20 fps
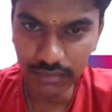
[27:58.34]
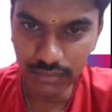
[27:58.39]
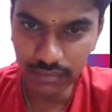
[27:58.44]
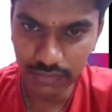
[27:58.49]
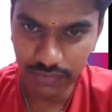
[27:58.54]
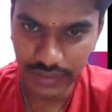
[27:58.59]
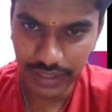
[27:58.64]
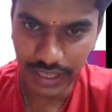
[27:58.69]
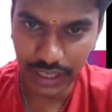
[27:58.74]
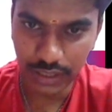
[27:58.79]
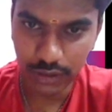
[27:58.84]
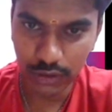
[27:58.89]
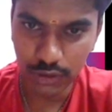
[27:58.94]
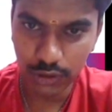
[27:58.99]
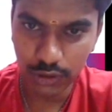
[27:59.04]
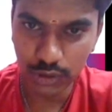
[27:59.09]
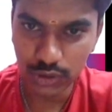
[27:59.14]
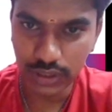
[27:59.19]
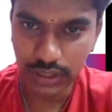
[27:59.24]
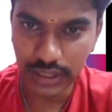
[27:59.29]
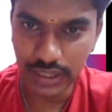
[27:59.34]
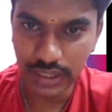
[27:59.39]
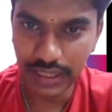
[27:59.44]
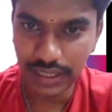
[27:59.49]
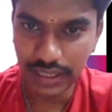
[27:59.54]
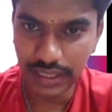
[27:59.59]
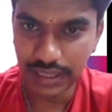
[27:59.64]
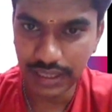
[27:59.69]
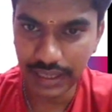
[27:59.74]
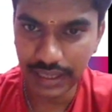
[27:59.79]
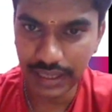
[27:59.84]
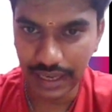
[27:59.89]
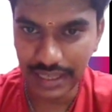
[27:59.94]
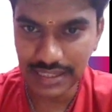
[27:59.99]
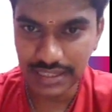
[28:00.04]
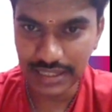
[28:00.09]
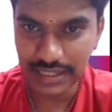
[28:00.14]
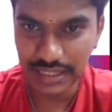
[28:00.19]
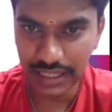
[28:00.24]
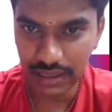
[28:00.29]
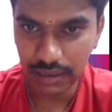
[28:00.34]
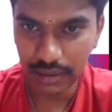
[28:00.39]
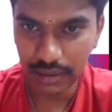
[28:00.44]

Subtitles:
we can use only resale